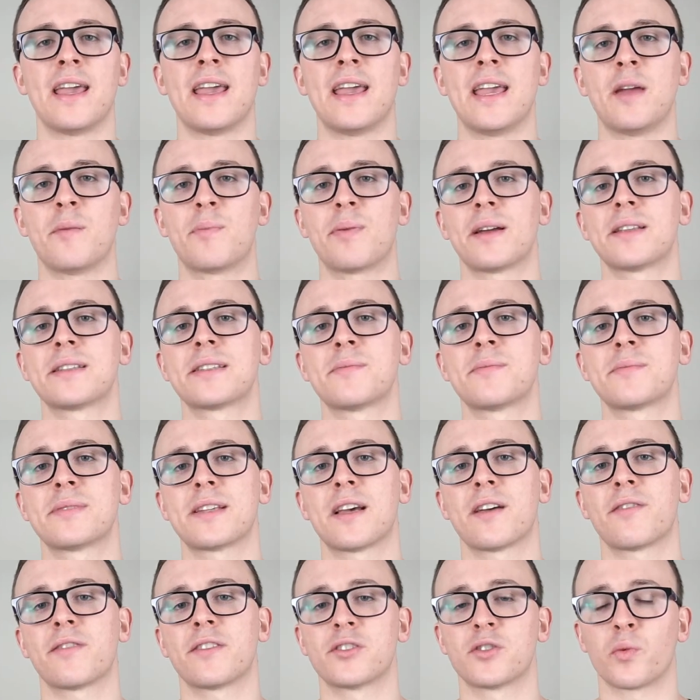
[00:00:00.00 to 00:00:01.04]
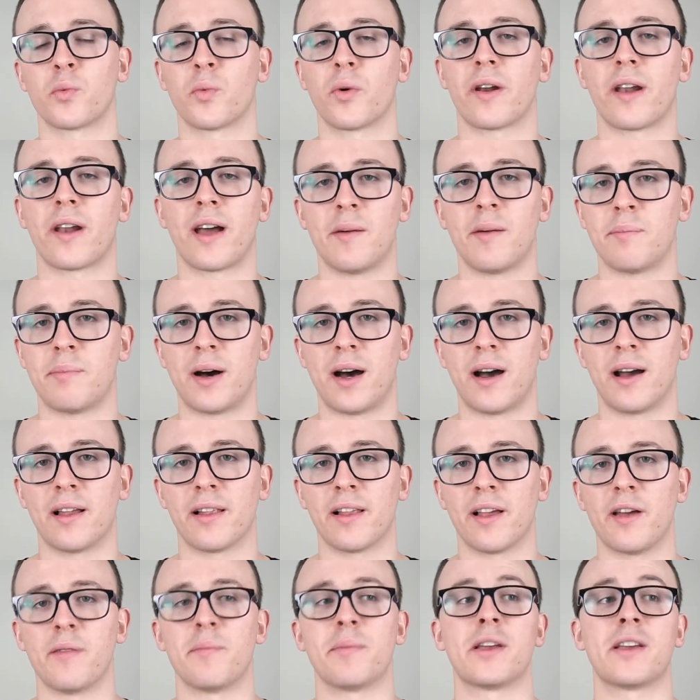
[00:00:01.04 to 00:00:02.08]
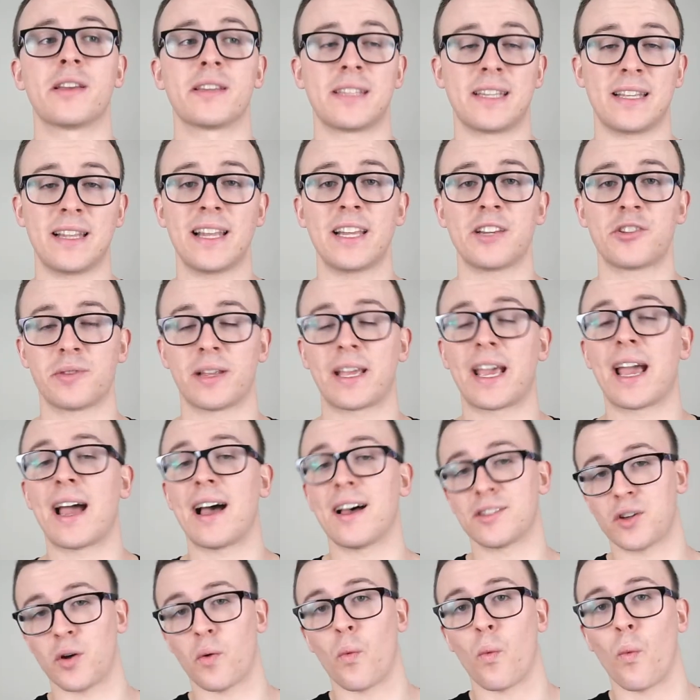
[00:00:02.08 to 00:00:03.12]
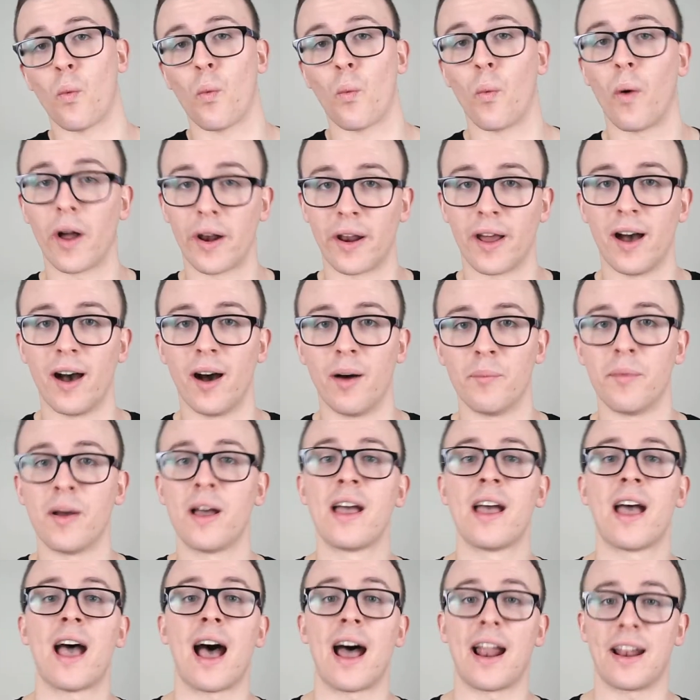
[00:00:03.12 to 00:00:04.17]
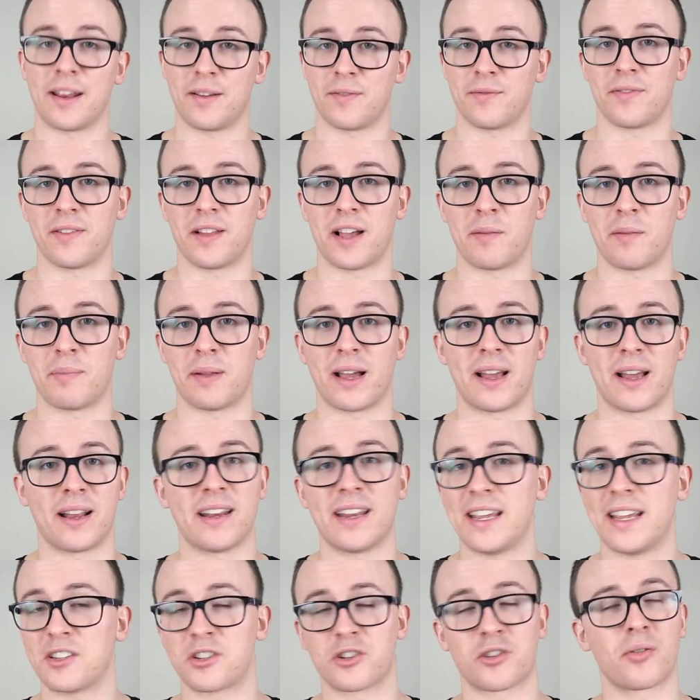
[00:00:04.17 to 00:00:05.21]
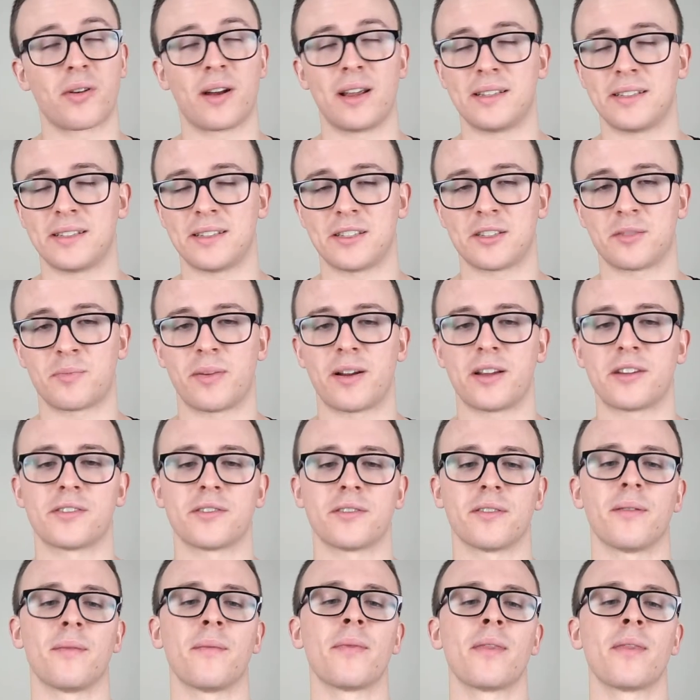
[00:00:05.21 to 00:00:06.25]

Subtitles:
He brands himself as the one-arm pilot, because he literally has one arm and he can fly a plane. He's crazy inspirational.